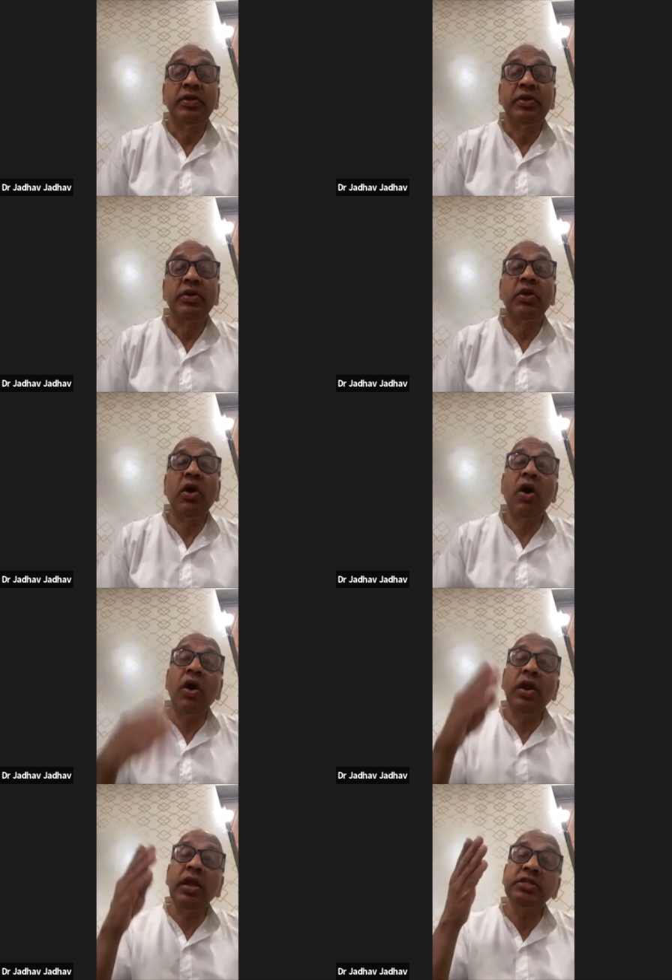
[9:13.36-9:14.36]

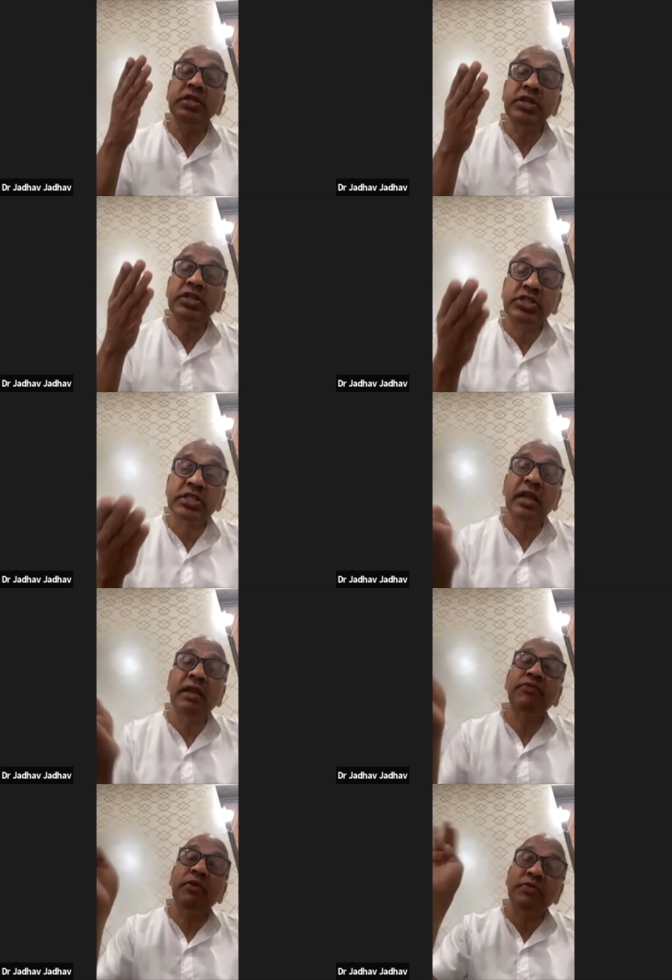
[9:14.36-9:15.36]
knowledge
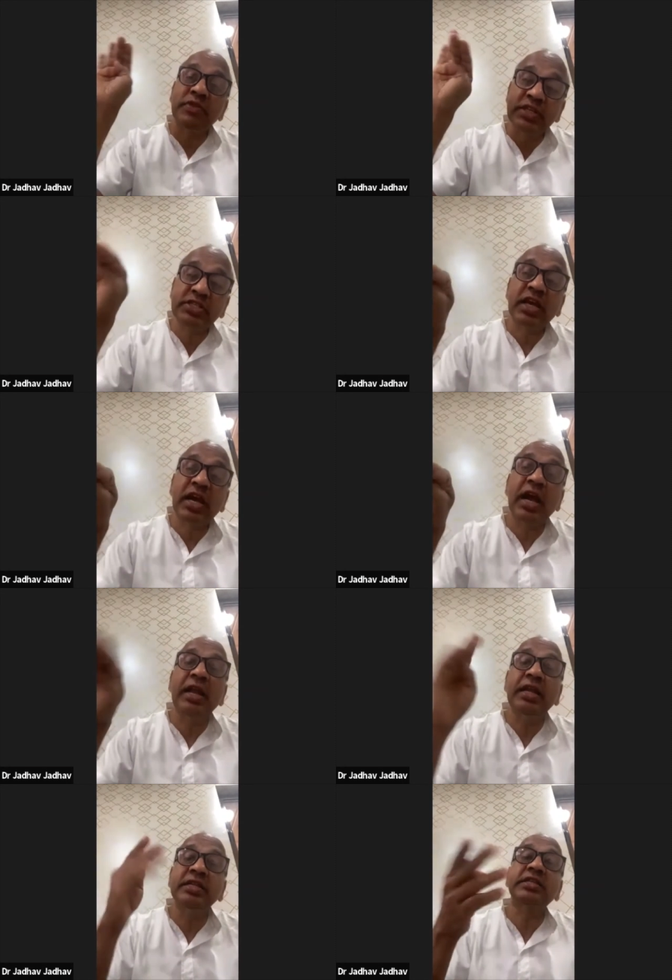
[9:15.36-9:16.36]
itself of this kind is